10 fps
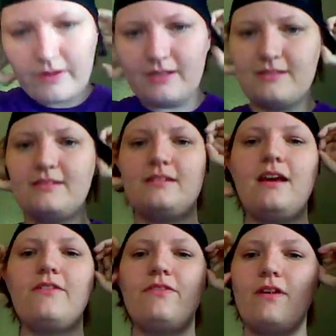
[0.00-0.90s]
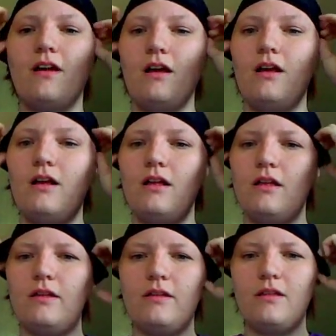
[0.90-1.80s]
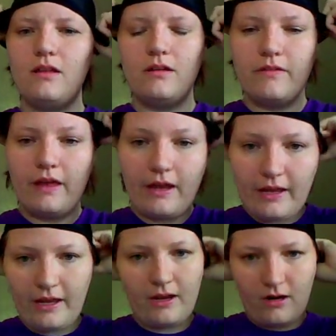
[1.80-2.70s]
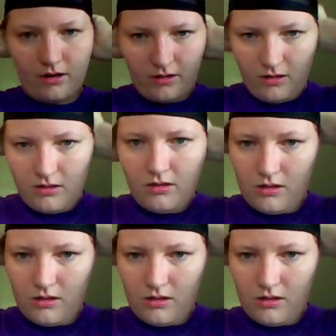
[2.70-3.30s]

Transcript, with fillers: gonna stuff all of that hair